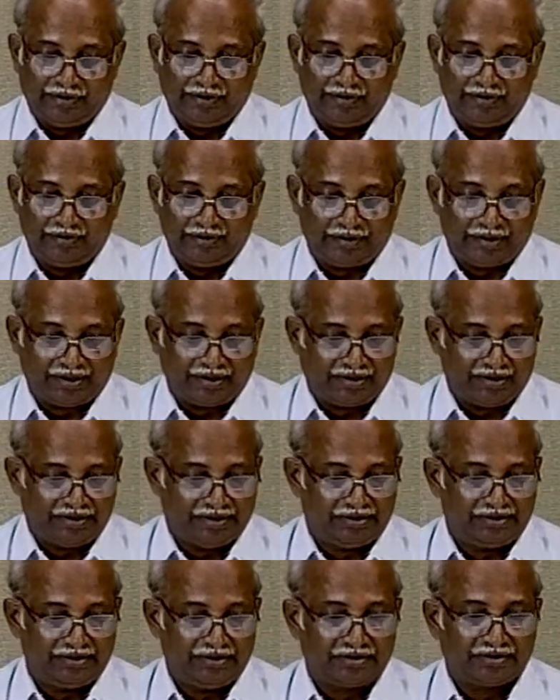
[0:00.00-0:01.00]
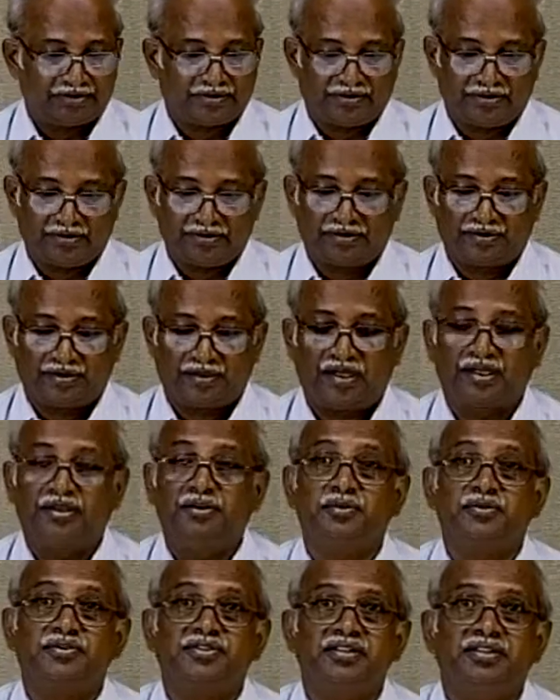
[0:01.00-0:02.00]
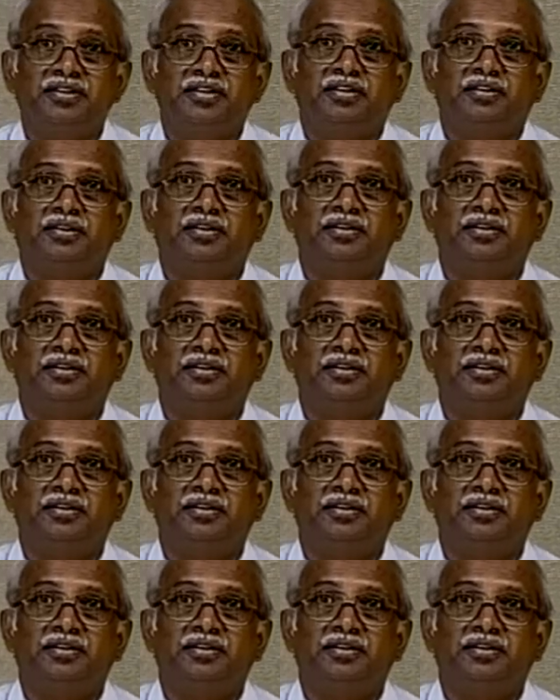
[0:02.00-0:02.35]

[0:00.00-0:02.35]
you can read this. Can you see?